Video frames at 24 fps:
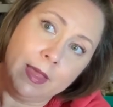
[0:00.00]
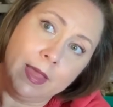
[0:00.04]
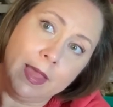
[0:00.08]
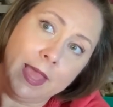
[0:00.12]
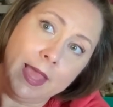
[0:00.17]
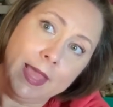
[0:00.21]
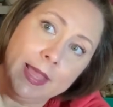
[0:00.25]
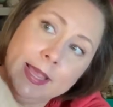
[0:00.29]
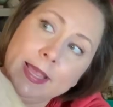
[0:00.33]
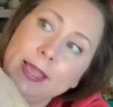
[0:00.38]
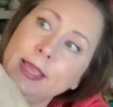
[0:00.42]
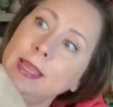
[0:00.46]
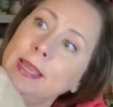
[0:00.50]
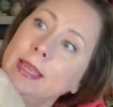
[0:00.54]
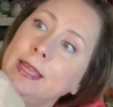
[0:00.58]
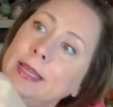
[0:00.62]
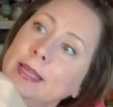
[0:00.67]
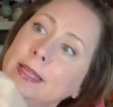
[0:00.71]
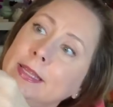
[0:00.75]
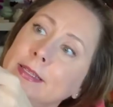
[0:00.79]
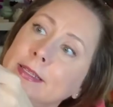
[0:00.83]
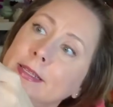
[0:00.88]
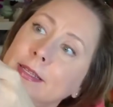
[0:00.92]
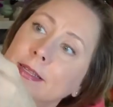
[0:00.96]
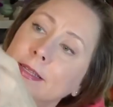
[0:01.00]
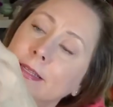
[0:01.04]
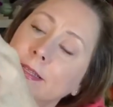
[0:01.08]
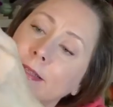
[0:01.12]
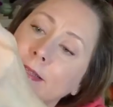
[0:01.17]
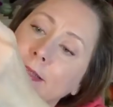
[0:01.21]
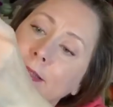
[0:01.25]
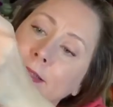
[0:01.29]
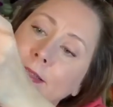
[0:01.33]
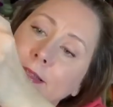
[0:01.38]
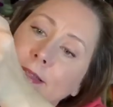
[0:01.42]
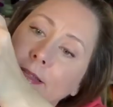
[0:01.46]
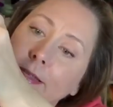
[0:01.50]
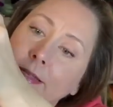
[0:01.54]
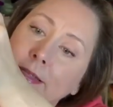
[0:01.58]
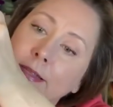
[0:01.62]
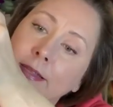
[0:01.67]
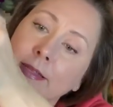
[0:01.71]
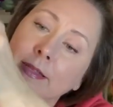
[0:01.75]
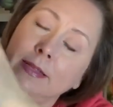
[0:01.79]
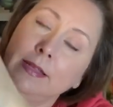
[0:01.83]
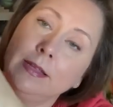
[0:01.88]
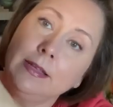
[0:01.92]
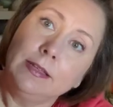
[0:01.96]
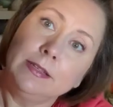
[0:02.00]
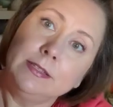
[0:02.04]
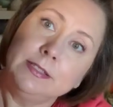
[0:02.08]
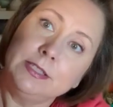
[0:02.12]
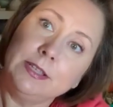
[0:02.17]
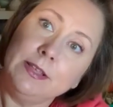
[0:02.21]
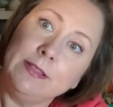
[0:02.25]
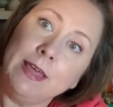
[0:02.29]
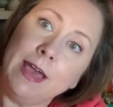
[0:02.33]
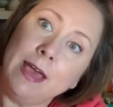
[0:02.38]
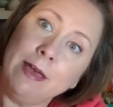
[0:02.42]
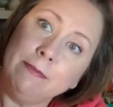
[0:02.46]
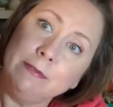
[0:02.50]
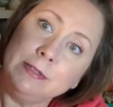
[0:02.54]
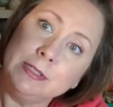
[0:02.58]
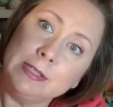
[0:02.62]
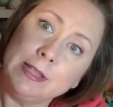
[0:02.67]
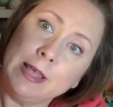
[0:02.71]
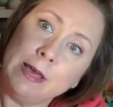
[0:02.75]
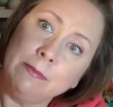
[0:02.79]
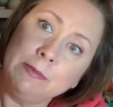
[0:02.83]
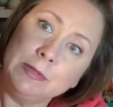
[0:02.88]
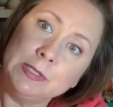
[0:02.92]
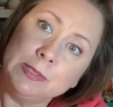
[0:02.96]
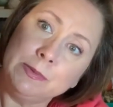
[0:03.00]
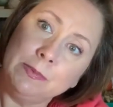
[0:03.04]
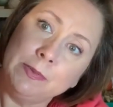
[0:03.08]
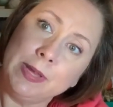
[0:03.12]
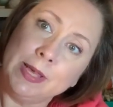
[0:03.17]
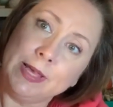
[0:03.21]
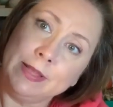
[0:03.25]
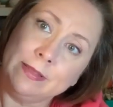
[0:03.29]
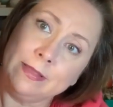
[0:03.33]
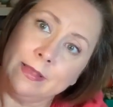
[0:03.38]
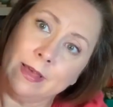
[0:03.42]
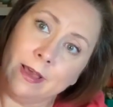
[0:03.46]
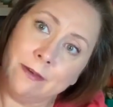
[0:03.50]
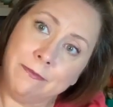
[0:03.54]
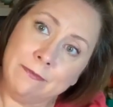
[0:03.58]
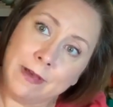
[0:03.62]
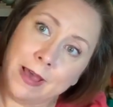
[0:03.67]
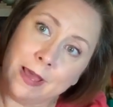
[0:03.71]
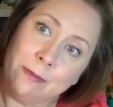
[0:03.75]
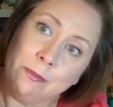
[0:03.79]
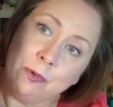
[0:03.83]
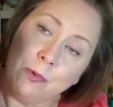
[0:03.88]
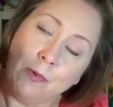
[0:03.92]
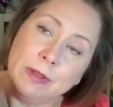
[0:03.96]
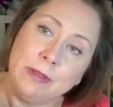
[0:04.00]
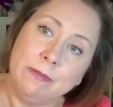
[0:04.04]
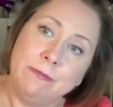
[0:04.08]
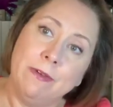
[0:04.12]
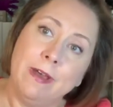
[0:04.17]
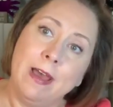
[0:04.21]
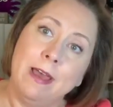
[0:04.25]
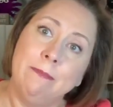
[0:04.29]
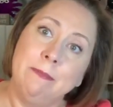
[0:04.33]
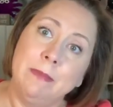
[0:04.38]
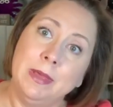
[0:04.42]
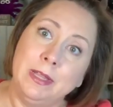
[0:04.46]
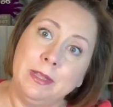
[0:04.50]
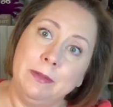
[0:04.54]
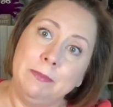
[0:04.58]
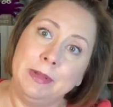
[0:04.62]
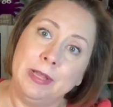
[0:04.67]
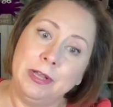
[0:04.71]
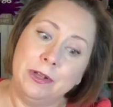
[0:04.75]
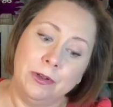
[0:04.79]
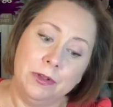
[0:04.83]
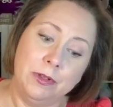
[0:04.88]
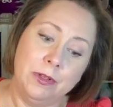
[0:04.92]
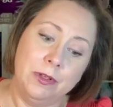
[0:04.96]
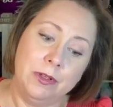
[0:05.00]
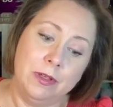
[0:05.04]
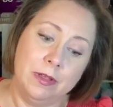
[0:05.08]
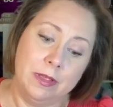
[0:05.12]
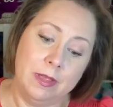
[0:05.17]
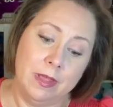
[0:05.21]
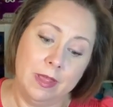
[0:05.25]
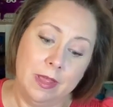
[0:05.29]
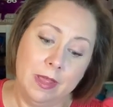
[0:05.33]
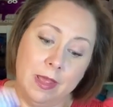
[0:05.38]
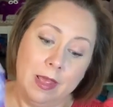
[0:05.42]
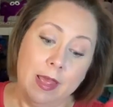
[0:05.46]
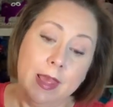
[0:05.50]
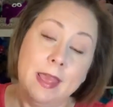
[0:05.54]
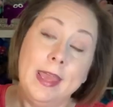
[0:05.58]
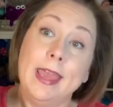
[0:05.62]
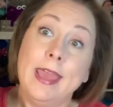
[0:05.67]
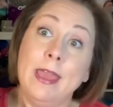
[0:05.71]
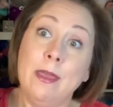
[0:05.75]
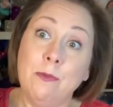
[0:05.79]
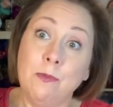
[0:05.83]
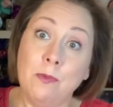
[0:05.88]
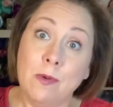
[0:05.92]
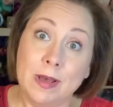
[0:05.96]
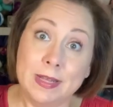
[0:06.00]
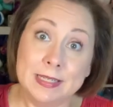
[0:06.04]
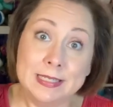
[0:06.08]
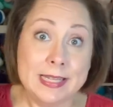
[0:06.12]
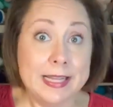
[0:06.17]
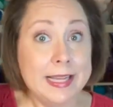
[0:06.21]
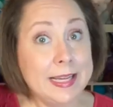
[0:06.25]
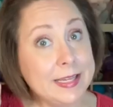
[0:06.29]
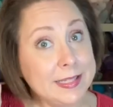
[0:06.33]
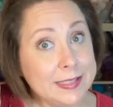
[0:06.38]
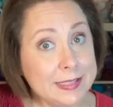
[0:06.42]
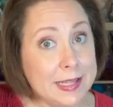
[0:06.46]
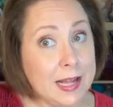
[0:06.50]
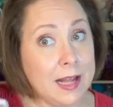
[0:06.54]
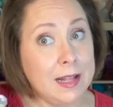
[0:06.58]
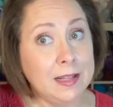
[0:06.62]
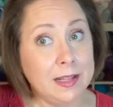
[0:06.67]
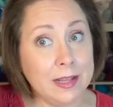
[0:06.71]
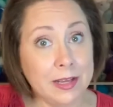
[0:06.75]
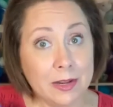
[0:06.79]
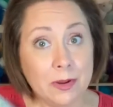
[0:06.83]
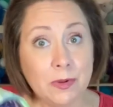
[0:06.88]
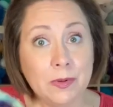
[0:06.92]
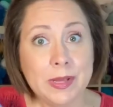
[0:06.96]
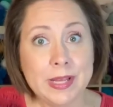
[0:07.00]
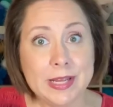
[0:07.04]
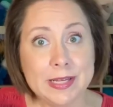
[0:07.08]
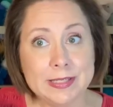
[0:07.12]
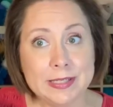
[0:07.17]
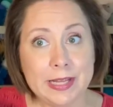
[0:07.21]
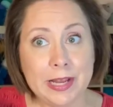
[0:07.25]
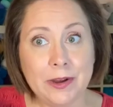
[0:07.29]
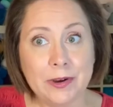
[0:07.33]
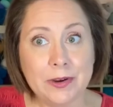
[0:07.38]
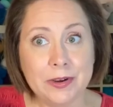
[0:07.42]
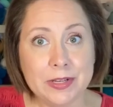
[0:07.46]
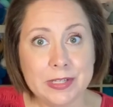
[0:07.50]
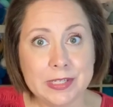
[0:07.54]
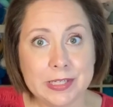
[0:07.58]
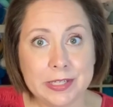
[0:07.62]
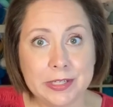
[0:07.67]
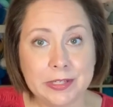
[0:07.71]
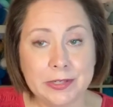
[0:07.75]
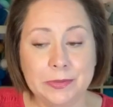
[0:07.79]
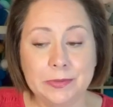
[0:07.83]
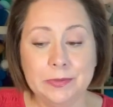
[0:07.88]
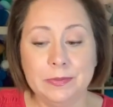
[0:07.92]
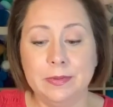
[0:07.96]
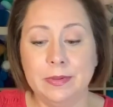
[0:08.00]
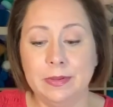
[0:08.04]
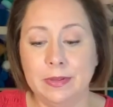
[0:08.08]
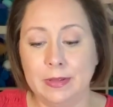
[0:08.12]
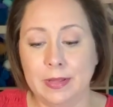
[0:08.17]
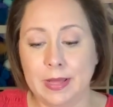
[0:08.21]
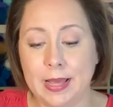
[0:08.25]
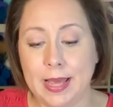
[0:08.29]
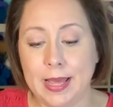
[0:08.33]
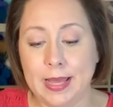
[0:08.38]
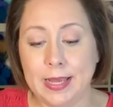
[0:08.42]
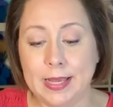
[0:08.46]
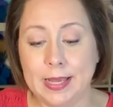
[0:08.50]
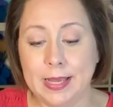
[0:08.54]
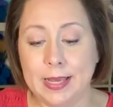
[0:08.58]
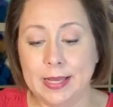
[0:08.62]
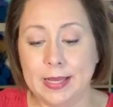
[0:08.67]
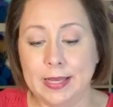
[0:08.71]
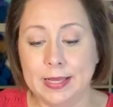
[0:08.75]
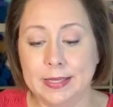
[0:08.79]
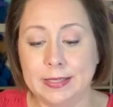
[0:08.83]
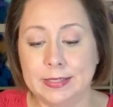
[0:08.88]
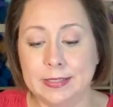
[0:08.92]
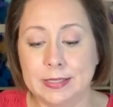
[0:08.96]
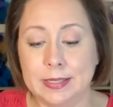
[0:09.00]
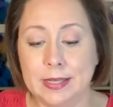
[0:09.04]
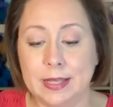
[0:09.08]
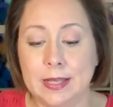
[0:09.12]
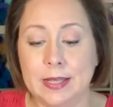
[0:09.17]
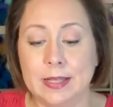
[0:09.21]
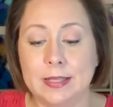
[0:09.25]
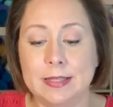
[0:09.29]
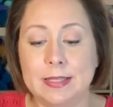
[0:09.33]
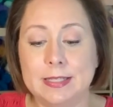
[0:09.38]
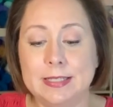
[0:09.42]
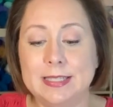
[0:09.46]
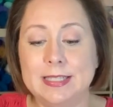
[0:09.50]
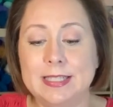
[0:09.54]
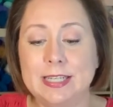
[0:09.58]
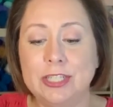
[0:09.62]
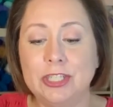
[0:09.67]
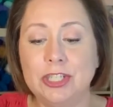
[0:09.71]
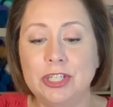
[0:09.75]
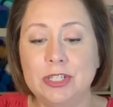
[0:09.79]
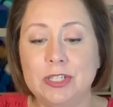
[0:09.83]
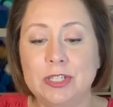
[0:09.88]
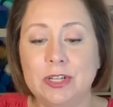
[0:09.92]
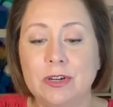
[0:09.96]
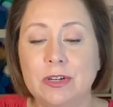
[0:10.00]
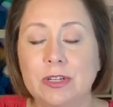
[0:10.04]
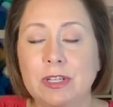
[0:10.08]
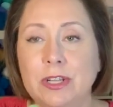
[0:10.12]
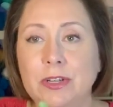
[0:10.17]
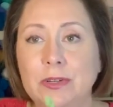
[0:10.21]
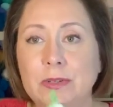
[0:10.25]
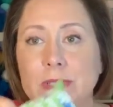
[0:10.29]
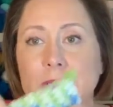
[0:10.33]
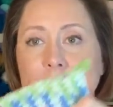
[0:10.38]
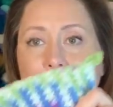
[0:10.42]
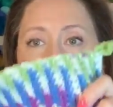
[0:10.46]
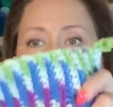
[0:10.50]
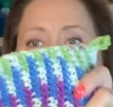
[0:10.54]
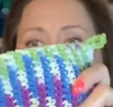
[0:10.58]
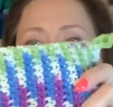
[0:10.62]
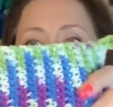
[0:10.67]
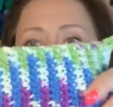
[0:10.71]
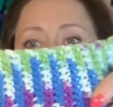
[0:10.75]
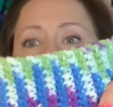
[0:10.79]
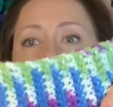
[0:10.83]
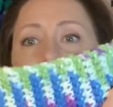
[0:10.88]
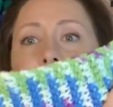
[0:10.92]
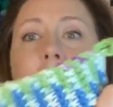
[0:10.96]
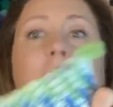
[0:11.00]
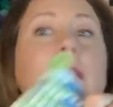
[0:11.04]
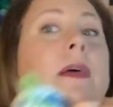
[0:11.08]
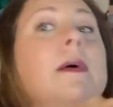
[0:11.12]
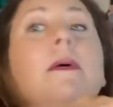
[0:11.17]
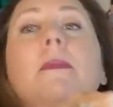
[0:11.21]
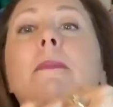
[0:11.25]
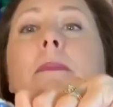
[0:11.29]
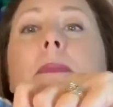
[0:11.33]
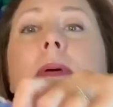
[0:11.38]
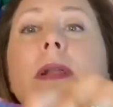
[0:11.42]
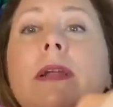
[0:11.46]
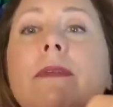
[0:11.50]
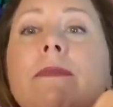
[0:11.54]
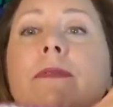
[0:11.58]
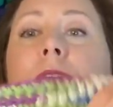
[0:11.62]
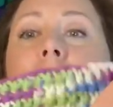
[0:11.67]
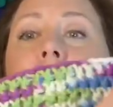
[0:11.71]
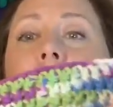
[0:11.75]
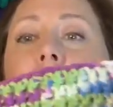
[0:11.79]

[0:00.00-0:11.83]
And so that, that was with a 5.5 millimeter hook. It was e a little easier to do and the stitches are looser, but if you